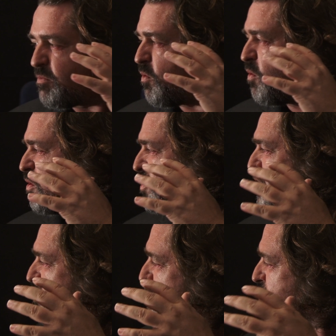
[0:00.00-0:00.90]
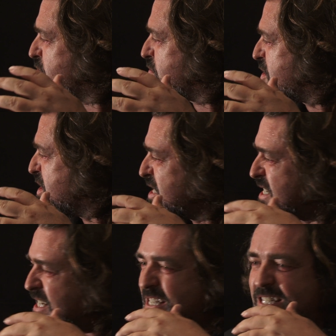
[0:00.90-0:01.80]
War II
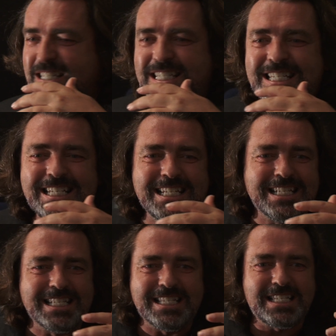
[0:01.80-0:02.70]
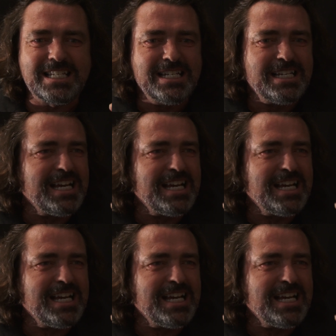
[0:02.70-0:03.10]
scenes